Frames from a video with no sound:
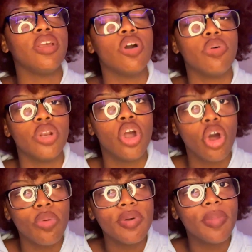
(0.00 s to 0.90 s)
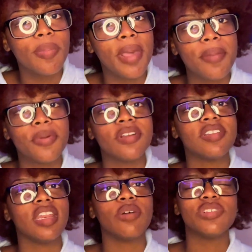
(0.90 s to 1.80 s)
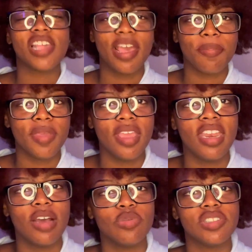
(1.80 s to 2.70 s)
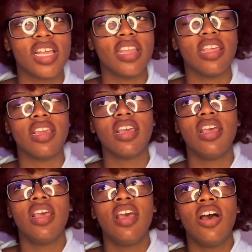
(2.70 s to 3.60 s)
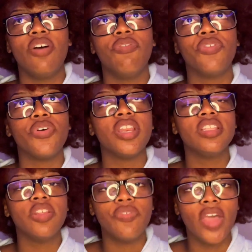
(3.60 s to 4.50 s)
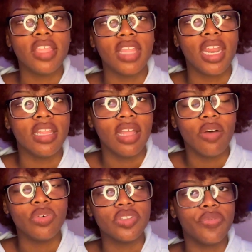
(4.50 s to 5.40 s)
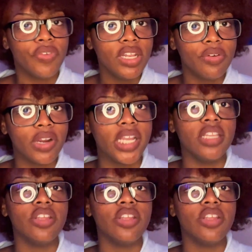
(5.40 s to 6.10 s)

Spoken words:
going home with my papers, and I was happy, and I was like avoiding the fact that I wasn't feeling right, you